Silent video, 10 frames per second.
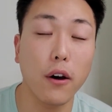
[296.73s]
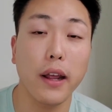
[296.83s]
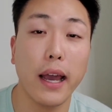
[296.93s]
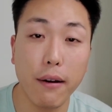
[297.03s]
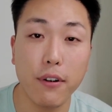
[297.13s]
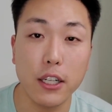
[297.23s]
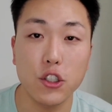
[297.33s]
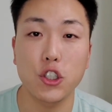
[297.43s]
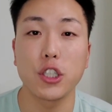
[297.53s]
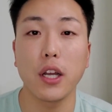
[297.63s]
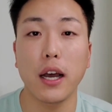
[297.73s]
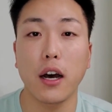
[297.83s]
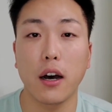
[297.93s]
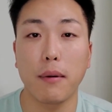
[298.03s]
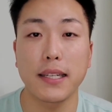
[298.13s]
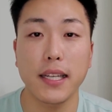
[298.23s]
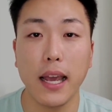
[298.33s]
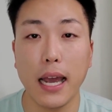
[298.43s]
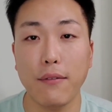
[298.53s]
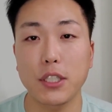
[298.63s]
On average, I say
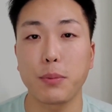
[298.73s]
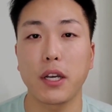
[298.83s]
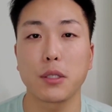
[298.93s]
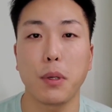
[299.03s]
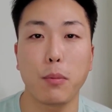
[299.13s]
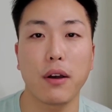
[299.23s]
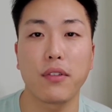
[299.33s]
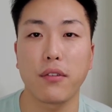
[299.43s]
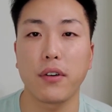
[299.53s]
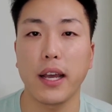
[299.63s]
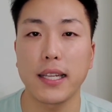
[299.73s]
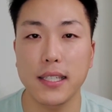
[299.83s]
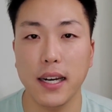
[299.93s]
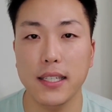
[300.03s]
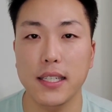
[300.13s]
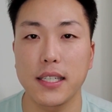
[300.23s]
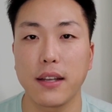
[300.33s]
average because people have different head sizes,